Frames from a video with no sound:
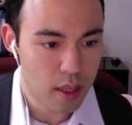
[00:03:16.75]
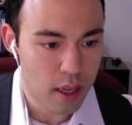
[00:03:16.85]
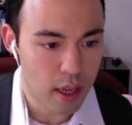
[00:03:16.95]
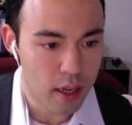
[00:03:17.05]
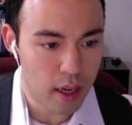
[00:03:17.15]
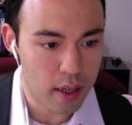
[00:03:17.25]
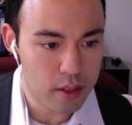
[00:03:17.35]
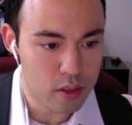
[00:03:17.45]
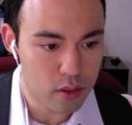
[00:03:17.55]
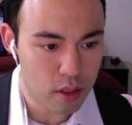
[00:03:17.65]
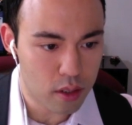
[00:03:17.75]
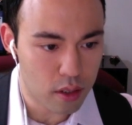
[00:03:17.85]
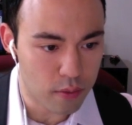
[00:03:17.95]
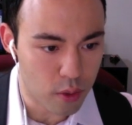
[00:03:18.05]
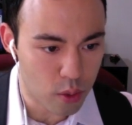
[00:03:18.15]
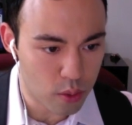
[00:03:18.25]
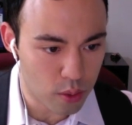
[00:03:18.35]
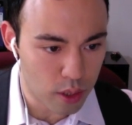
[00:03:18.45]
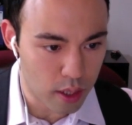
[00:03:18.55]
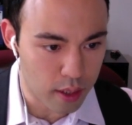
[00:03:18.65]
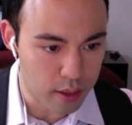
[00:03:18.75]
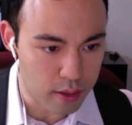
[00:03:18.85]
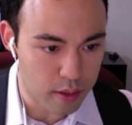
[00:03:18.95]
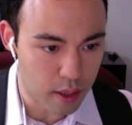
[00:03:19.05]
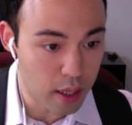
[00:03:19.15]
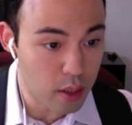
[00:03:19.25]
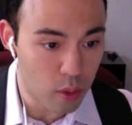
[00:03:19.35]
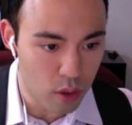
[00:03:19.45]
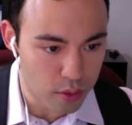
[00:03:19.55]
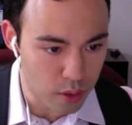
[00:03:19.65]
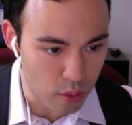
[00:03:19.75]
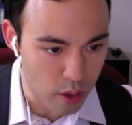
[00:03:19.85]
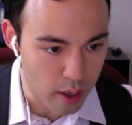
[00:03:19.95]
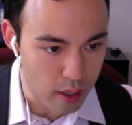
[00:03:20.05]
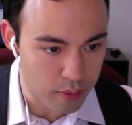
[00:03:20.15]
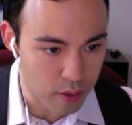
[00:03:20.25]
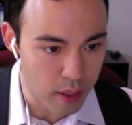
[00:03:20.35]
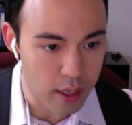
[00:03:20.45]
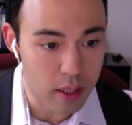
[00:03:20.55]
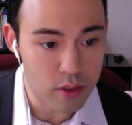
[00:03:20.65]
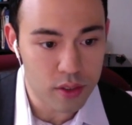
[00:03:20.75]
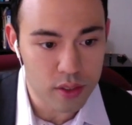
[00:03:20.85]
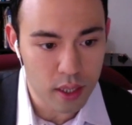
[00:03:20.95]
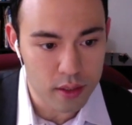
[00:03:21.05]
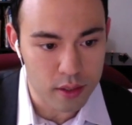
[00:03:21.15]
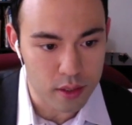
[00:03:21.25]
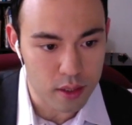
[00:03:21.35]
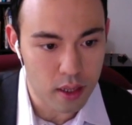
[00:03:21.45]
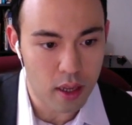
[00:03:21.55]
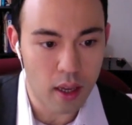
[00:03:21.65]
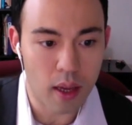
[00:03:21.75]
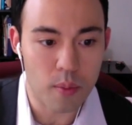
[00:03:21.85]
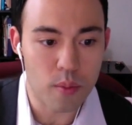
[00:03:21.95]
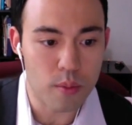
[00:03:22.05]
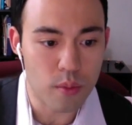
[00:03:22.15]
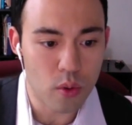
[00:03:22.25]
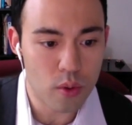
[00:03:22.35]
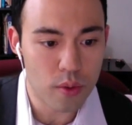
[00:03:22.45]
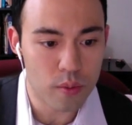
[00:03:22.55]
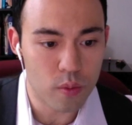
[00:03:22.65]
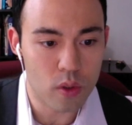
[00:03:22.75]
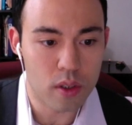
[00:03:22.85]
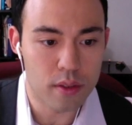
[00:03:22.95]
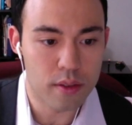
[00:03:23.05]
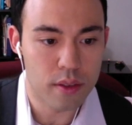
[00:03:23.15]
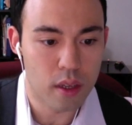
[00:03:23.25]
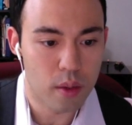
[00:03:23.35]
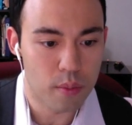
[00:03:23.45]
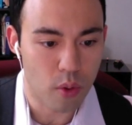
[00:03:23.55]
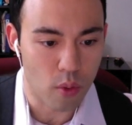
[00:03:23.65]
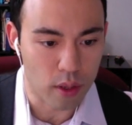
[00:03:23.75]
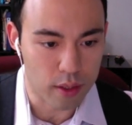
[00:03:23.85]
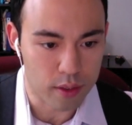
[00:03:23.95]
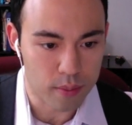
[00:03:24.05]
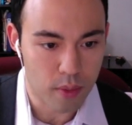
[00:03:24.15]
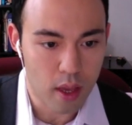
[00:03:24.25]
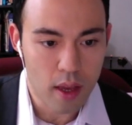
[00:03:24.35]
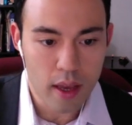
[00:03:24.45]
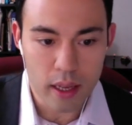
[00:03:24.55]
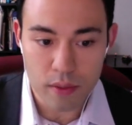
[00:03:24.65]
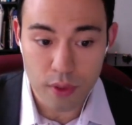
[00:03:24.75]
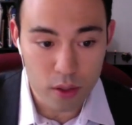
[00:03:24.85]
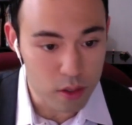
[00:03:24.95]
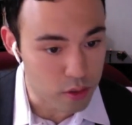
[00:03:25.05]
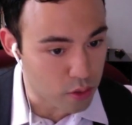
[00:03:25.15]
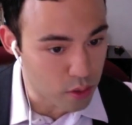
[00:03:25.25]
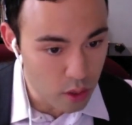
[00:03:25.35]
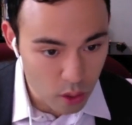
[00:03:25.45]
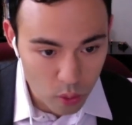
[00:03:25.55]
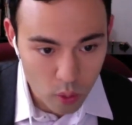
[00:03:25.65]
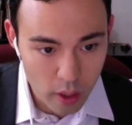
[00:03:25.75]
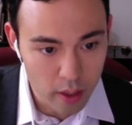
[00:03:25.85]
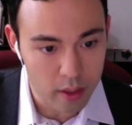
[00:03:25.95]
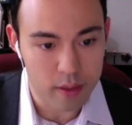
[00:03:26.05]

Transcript: can I draw a vertical line anywhere on the graph that intersects it at more than 1 point? And if there is no way